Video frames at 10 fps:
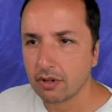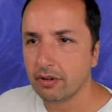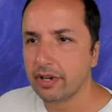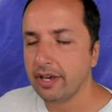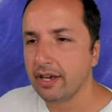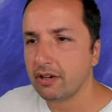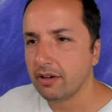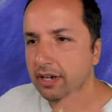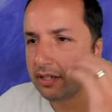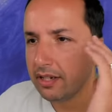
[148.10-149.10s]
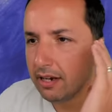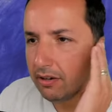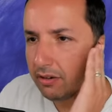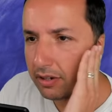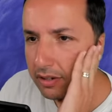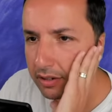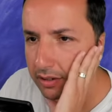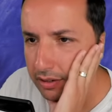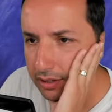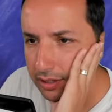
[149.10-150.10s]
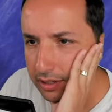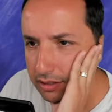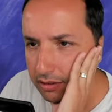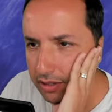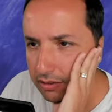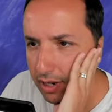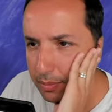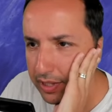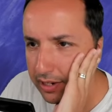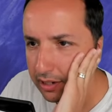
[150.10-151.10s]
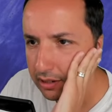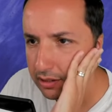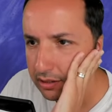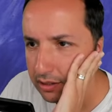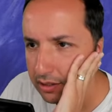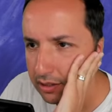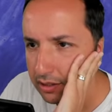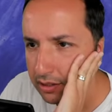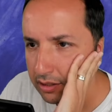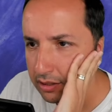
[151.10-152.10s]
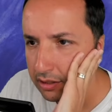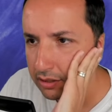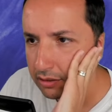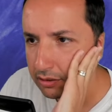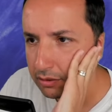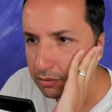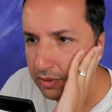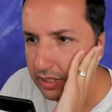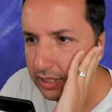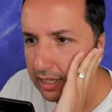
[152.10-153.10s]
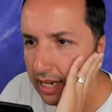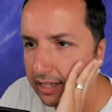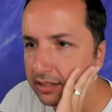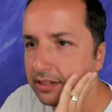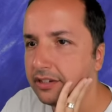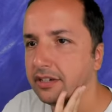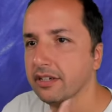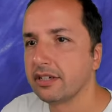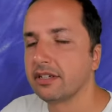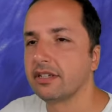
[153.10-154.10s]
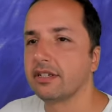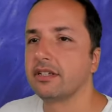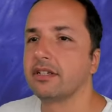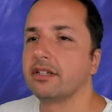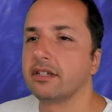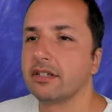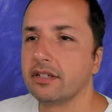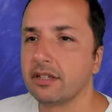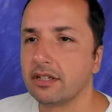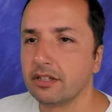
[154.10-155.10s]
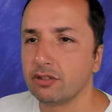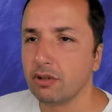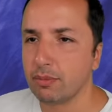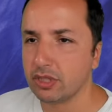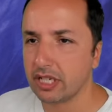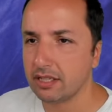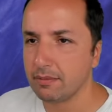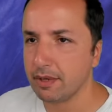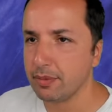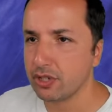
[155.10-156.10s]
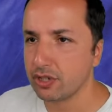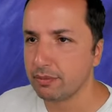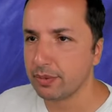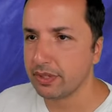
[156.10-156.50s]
Okay, I got it now. He's gonna grab there. So with the knight here. So I'm protecting my bishop.